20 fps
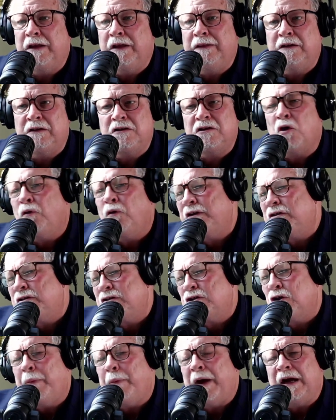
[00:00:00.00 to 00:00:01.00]
That let's
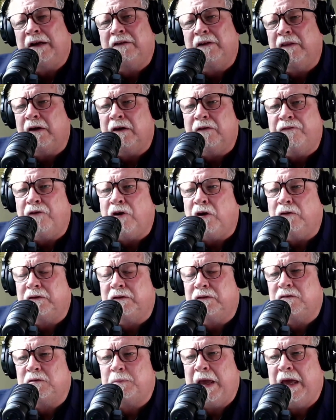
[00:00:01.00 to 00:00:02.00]
just go back to the default
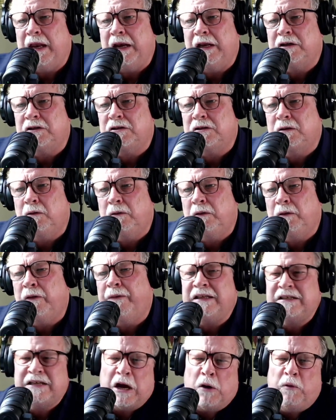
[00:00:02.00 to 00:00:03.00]
of Spanish.
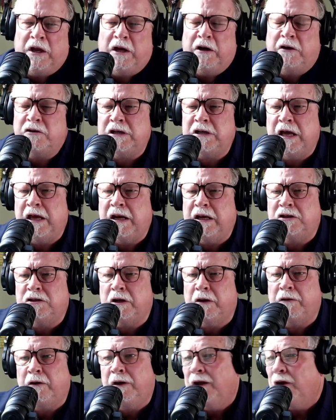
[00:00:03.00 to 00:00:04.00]
That's how we understand each
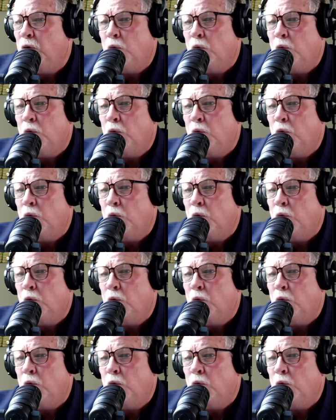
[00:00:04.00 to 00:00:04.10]
other.